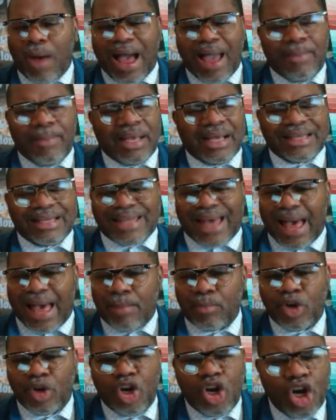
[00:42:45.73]
Why? Because
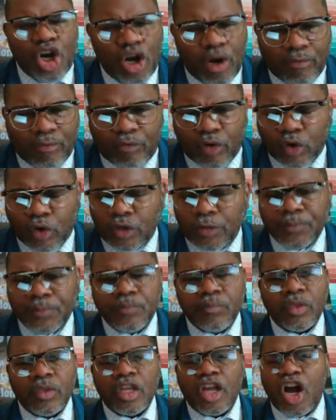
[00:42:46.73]
I'm covered
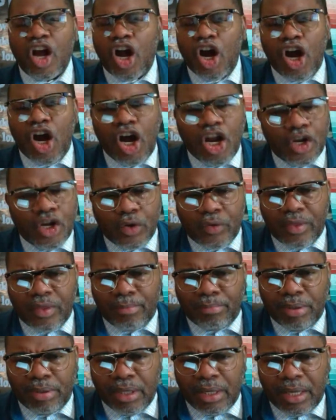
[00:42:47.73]
under
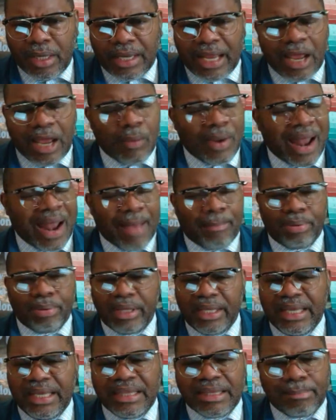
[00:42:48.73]
the blood, and when I
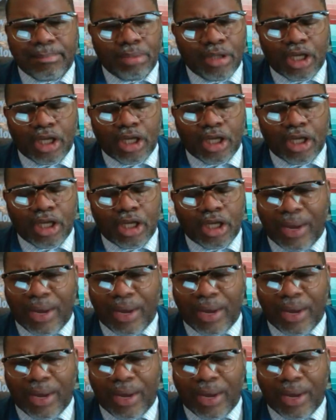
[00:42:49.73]
plead the blood